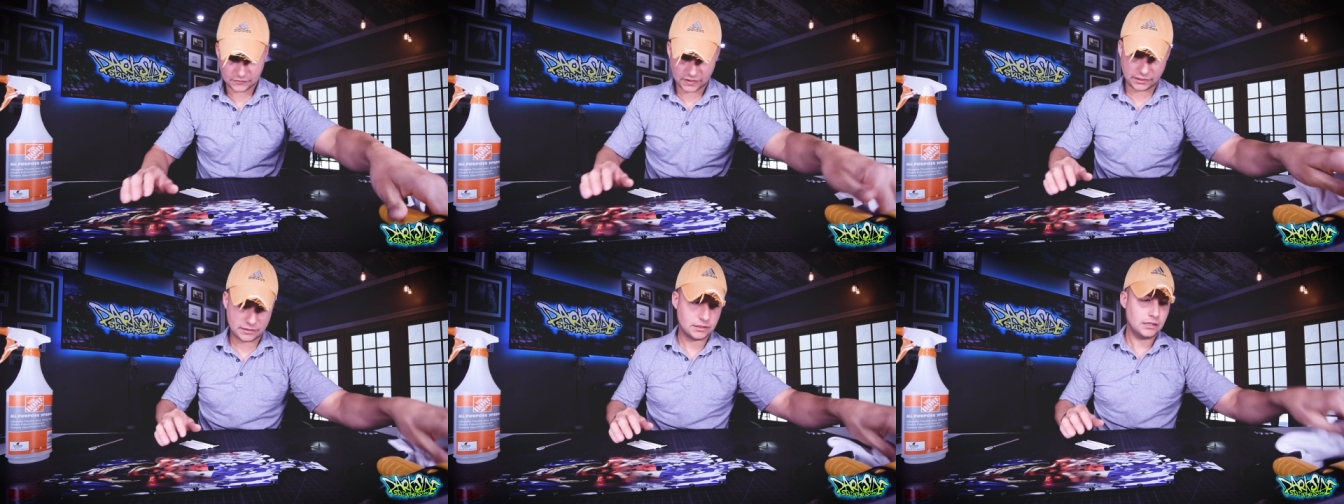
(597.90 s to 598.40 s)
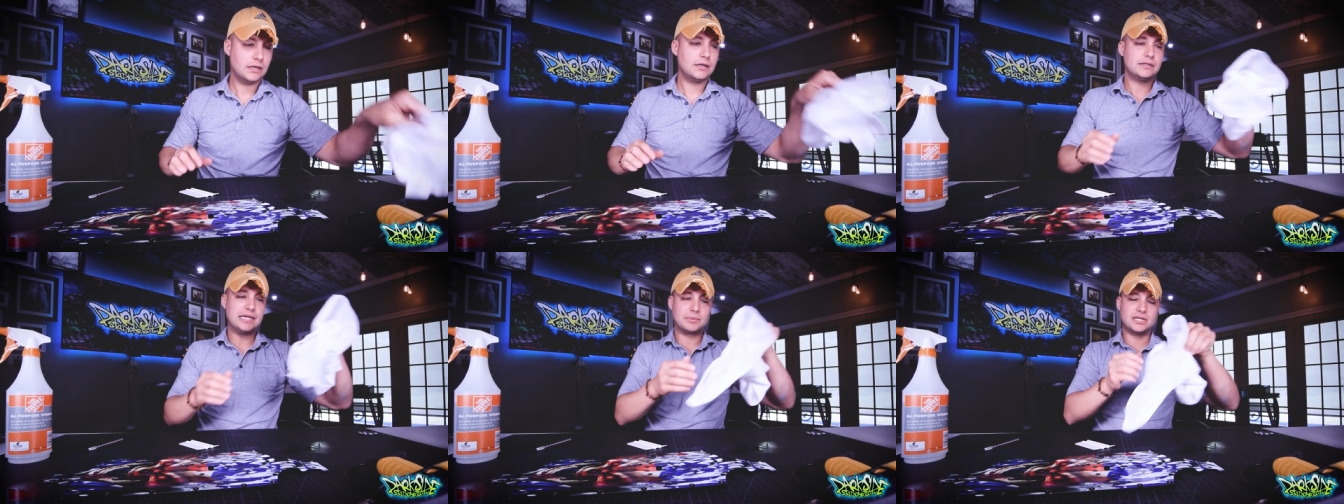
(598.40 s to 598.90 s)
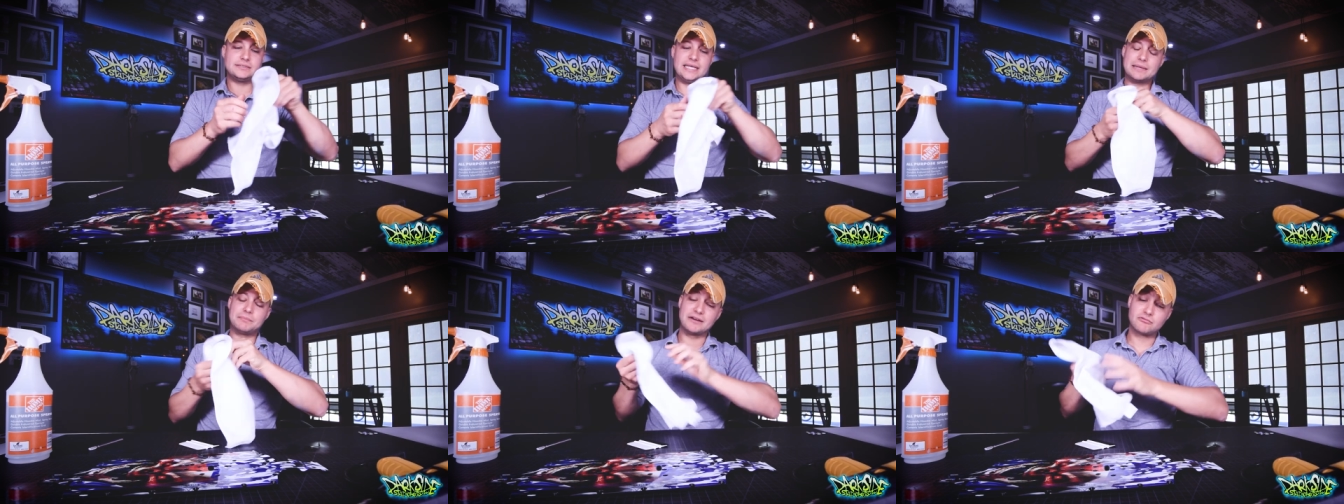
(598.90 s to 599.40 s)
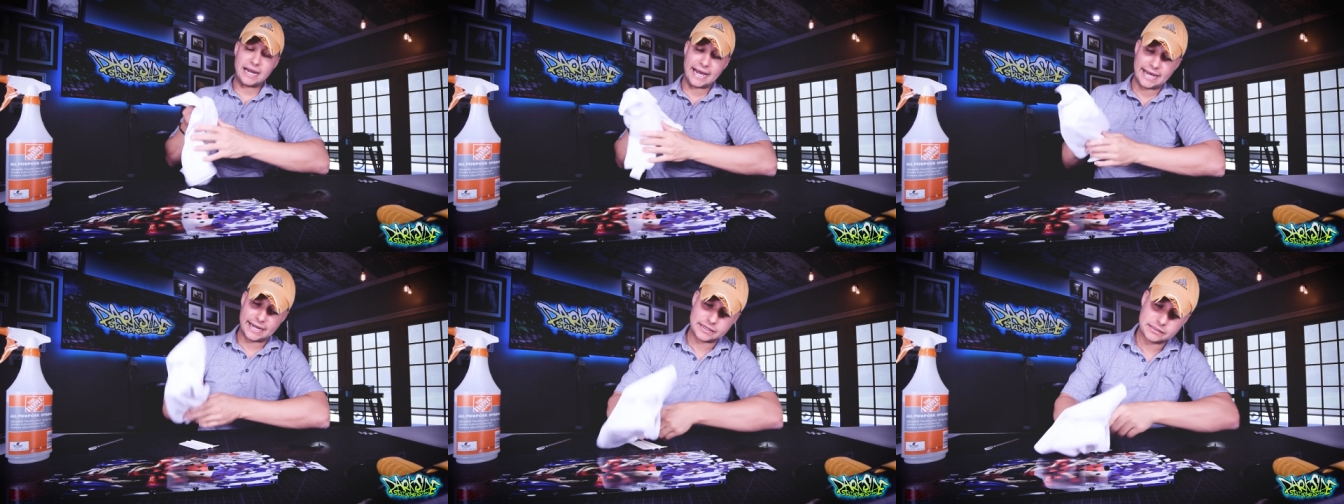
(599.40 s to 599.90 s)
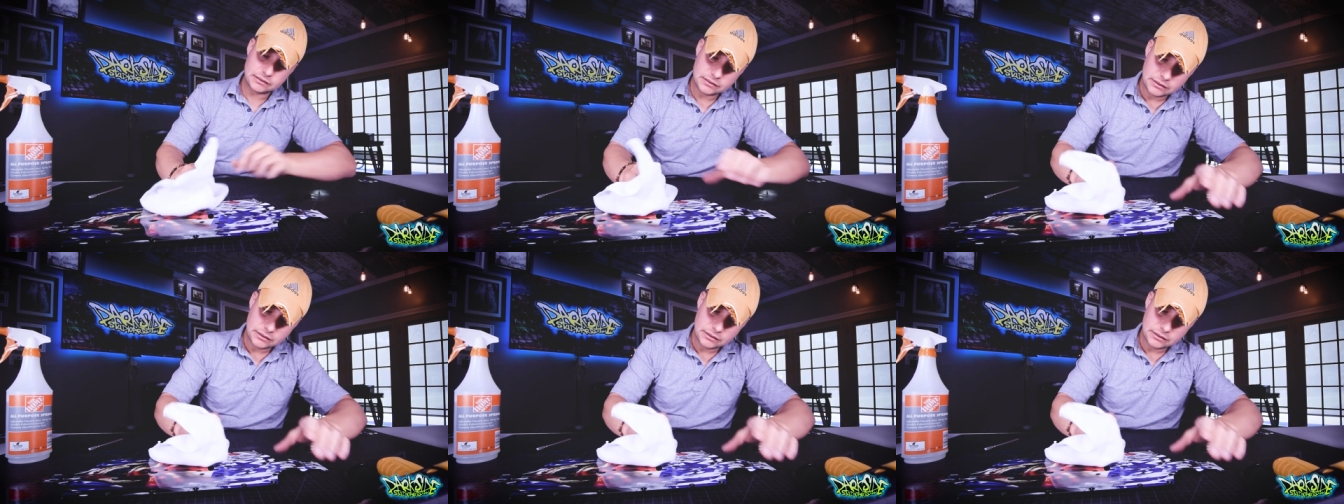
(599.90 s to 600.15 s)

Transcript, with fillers: okay? Now I'm gonna take my rag